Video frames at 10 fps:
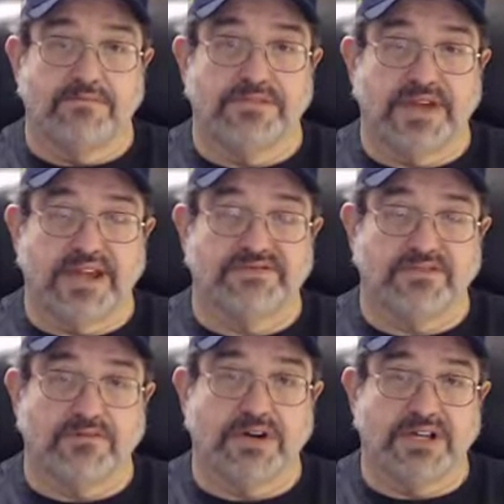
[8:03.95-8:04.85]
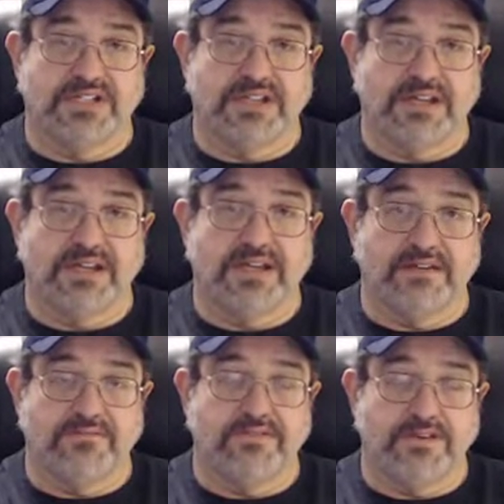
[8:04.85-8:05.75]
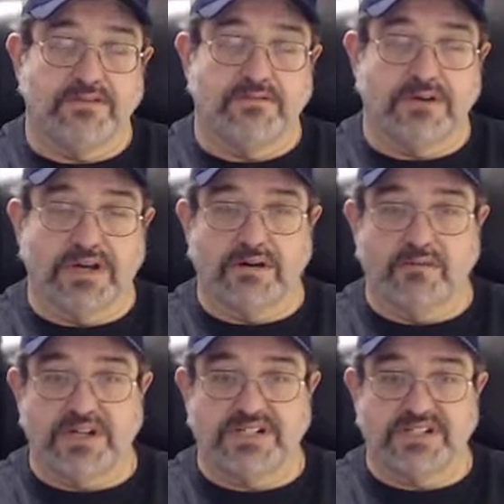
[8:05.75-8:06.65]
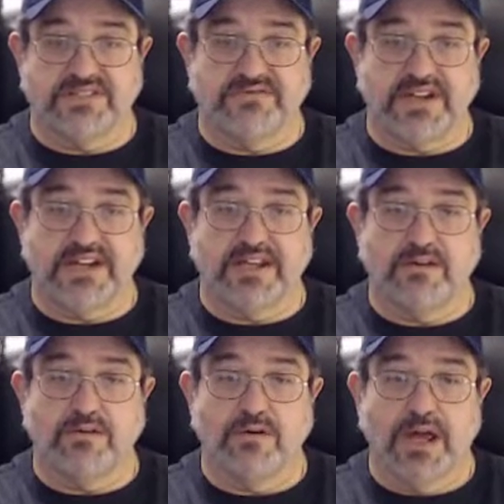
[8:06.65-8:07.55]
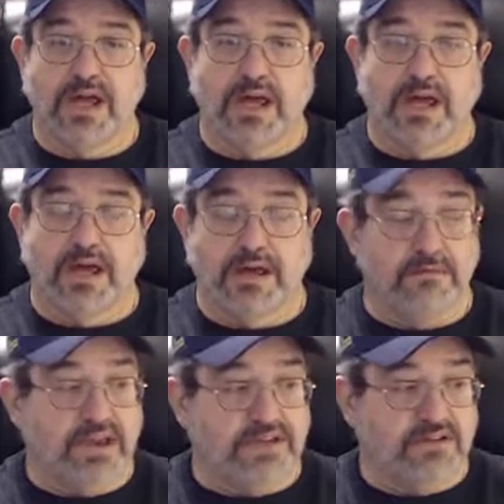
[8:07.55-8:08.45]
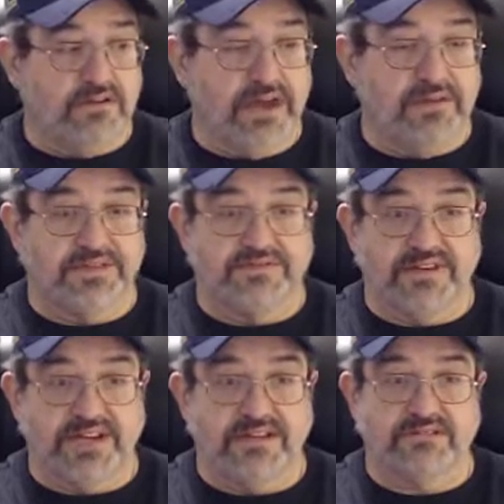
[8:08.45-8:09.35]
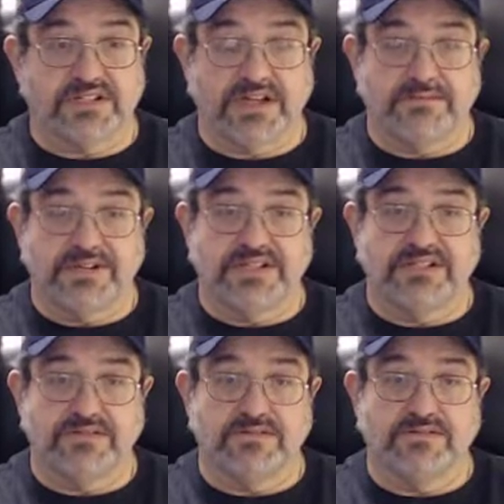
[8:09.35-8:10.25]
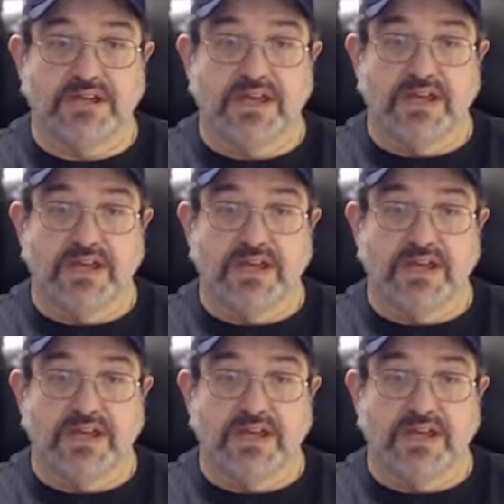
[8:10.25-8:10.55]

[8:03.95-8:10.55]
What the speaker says: Thanks for watching. If you watch this video, I do have some videos coming soon.